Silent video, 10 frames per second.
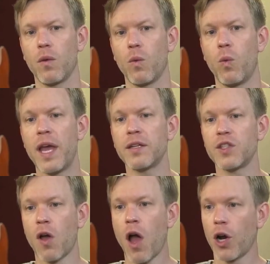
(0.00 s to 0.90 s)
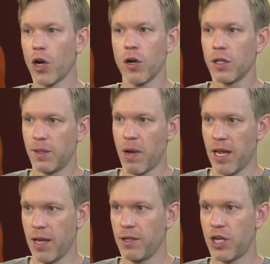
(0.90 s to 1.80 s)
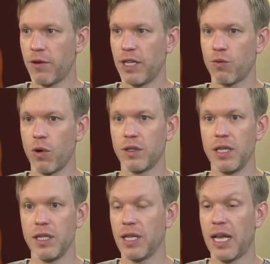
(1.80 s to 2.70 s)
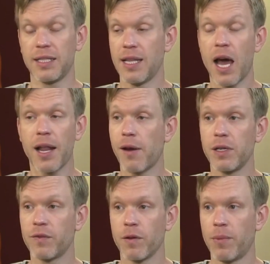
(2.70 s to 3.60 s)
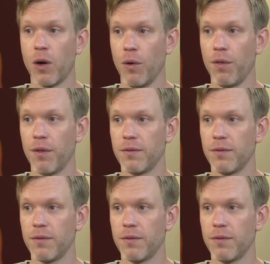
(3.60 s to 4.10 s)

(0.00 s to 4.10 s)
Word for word: When a song earns money and generates royalties, it's not always for both.